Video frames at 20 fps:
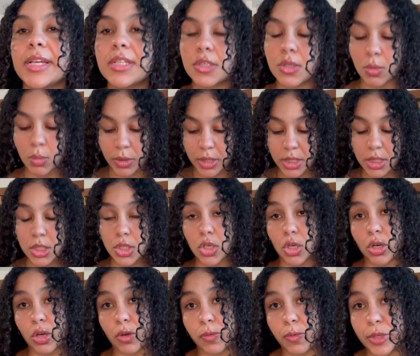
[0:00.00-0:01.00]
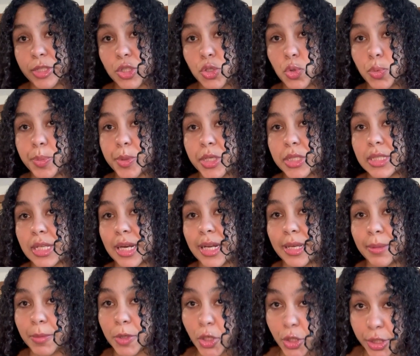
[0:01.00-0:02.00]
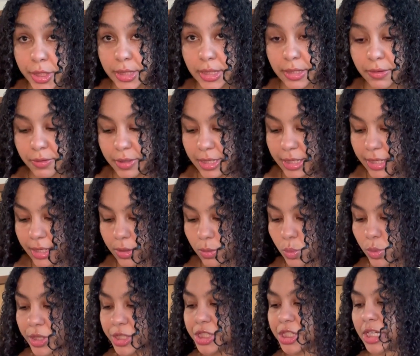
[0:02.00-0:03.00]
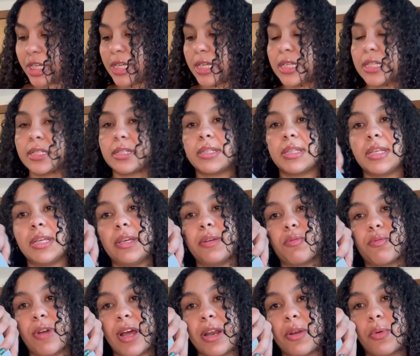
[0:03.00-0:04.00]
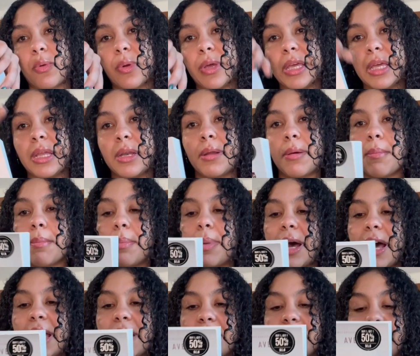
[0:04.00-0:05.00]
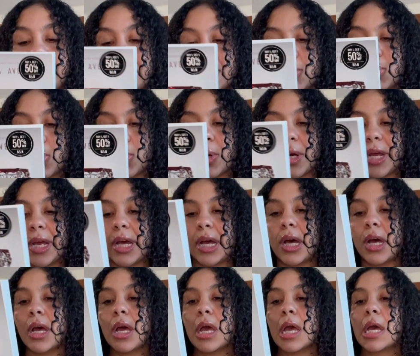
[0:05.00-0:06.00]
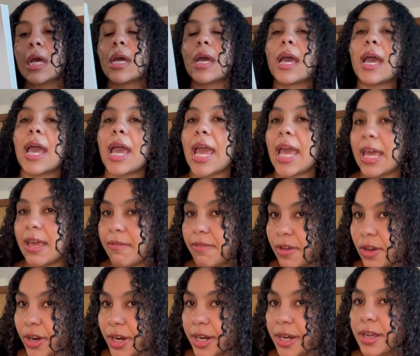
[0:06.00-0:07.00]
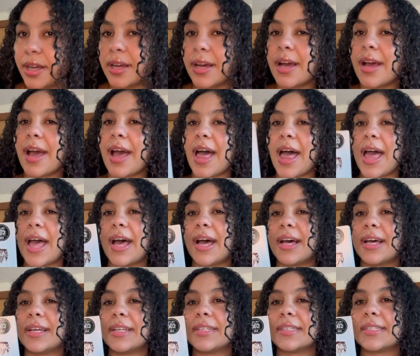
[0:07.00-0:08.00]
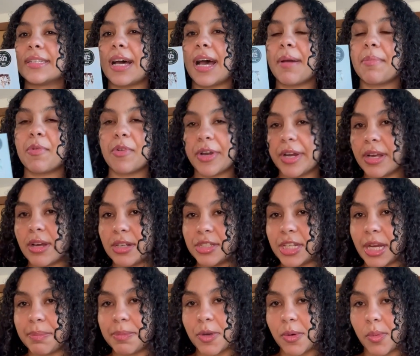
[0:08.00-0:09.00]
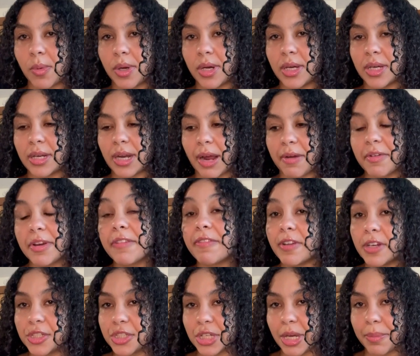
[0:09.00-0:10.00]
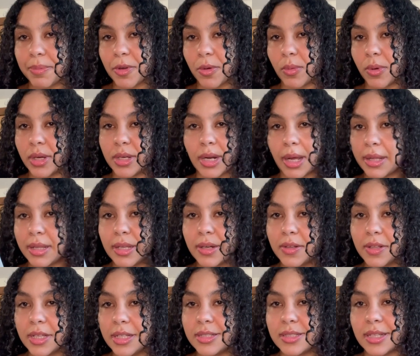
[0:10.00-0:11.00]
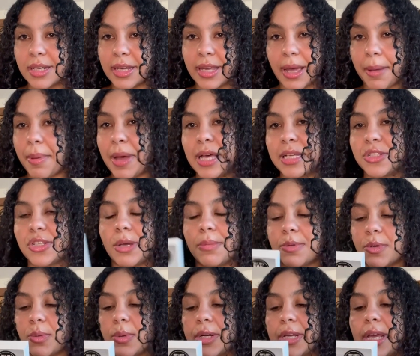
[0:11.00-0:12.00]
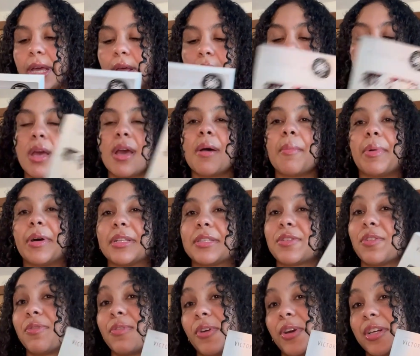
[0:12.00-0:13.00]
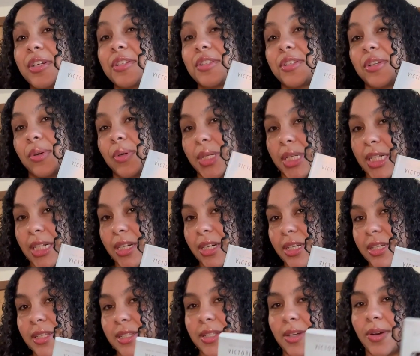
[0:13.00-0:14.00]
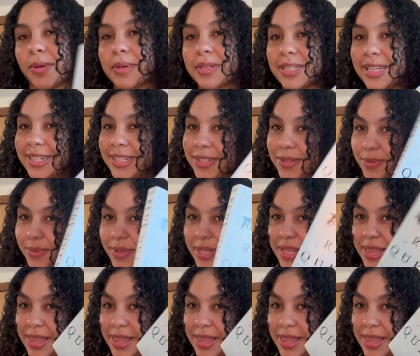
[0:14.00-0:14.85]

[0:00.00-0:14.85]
so we're gonna start off with two books that I am currently reading, which is The Red Queen by Victoria Aveyard. And I'm already on chapter 1. I already finished chapter 1. I literally didn't get past chapter 1 yet, but so far so good. So I'm excited to read